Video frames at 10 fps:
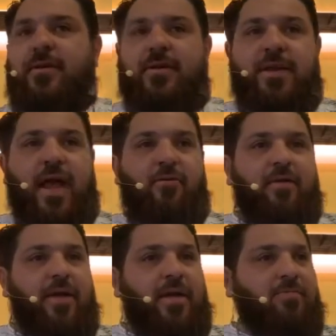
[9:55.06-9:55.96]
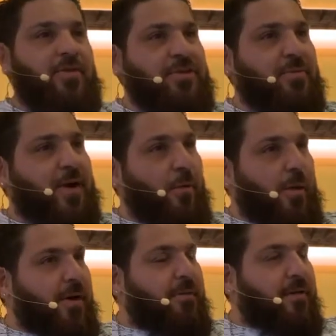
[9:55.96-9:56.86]
Now, there should be a
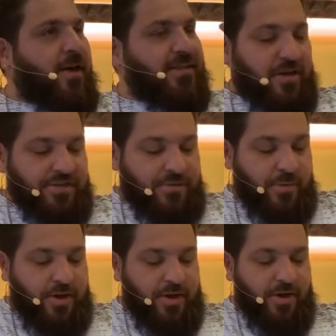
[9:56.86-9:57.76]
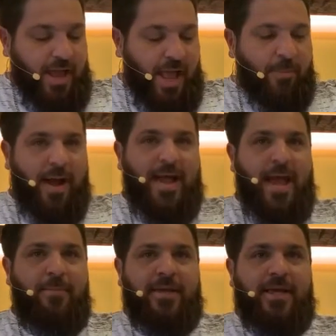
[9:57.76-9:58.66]
word in there that sounds familiar M I
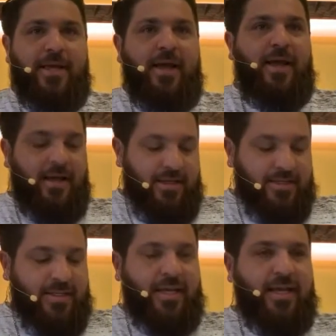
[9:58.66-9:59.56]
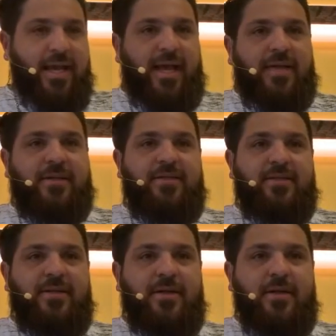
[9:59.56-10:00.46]
M E T E
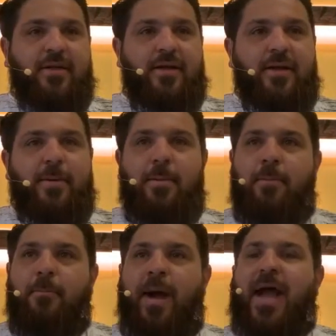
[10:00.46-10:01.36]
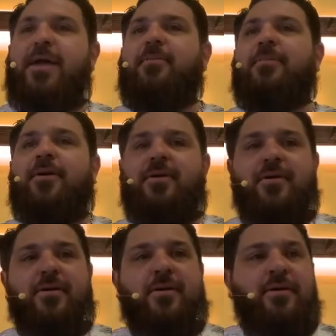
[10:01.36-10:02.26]
S. Mime.
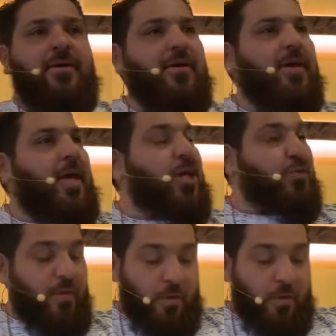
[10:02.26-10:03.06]
It's where the